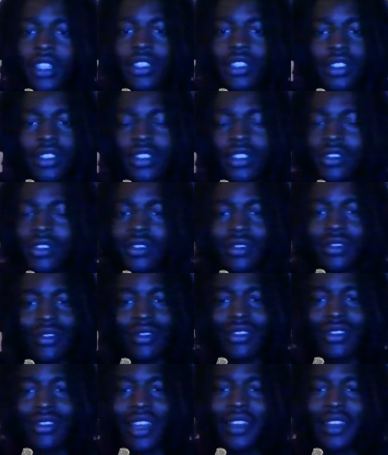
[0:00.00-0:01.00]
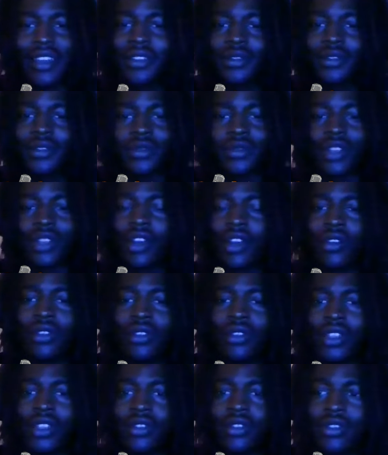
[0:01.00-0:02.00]
He just like I
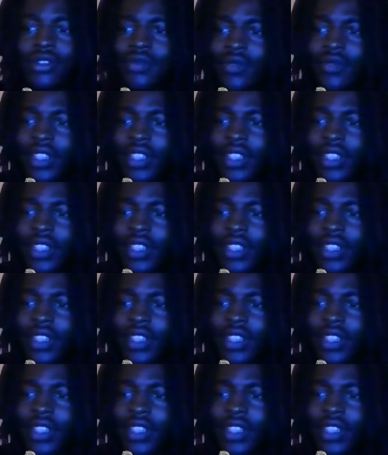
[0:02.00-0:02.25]
don't know.